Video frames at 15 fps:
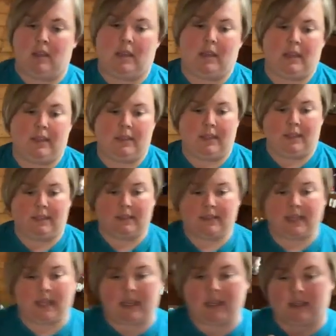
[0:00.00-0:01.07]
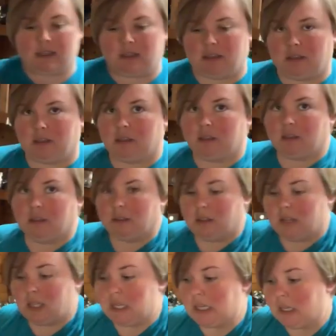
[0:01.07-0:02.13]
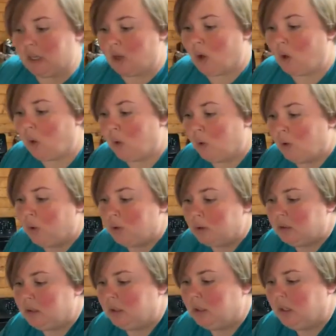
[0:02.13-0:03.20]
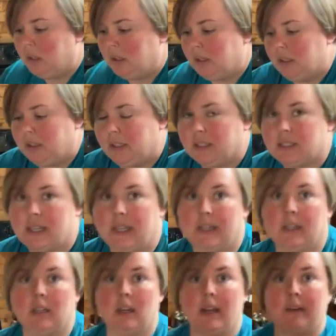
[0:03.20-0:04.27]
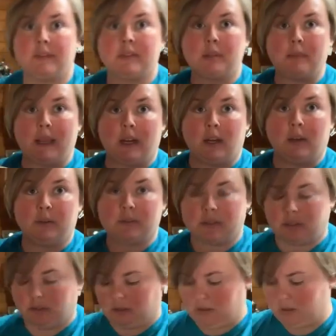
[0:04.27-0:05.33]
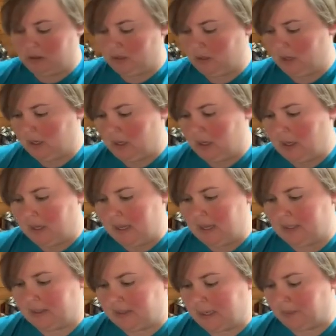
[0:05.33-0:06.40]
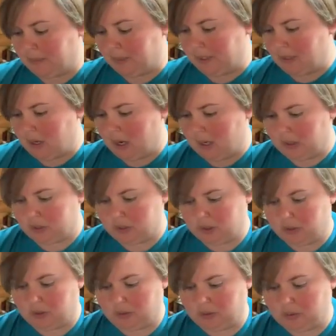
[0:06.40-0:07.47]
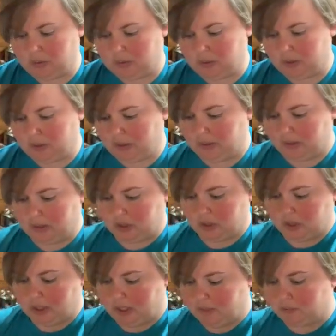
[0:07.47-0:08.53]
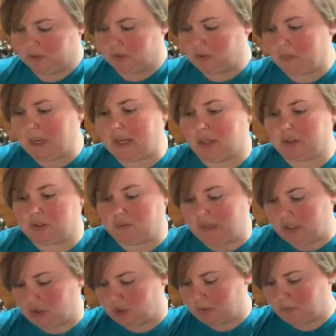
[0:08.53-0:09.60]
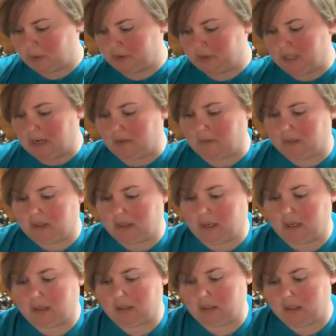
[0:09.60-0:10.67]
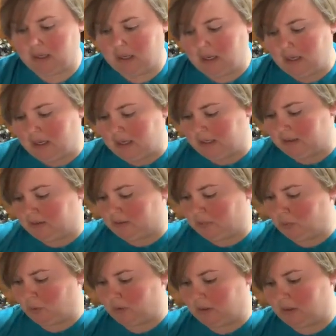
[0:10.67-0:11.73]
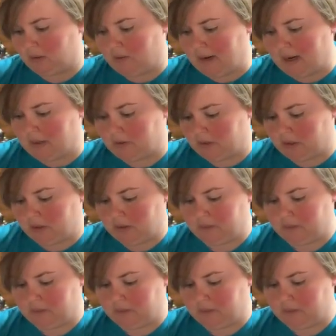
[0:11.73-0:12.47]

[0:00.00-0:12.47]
And then take the whole container of tomatoes and dump it onto the sheet. Tomatoes, vegetables, everything. And smooth it around.